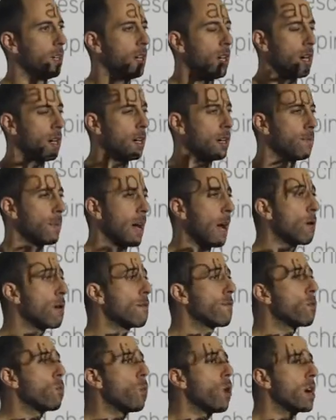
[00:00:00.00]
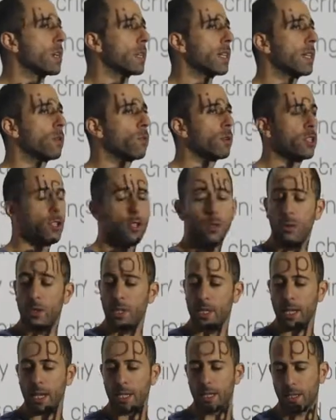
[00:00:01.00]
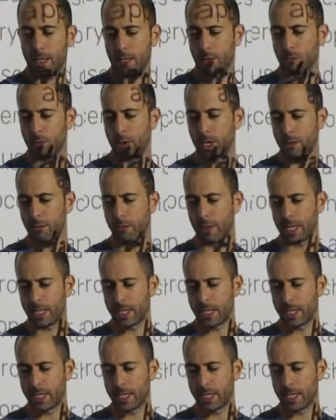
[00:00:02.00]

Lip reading: However, working with user data is really, really